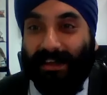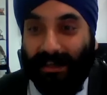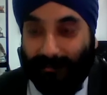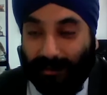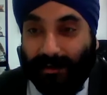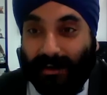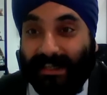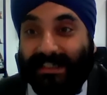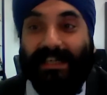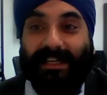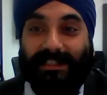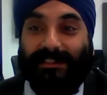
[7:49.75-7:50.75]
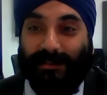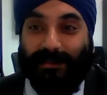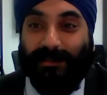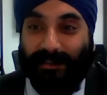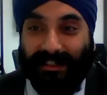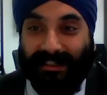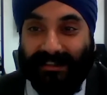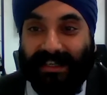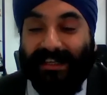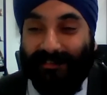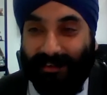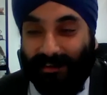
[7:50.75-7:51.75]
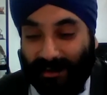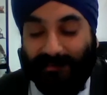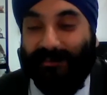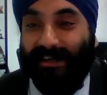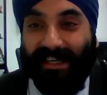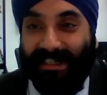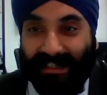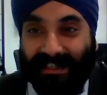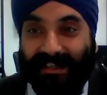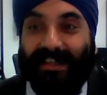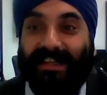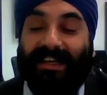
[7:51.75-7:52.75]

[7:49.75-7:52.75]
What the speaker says: If you like telling stories, if you like reading,